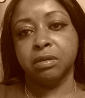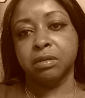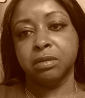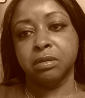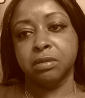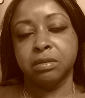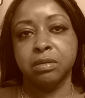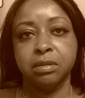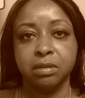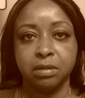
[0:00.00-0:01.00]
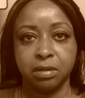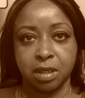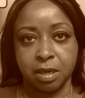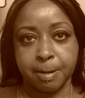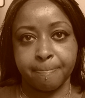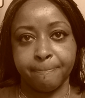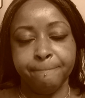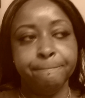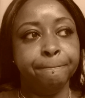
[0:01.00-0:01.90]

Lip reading: Nothing is said.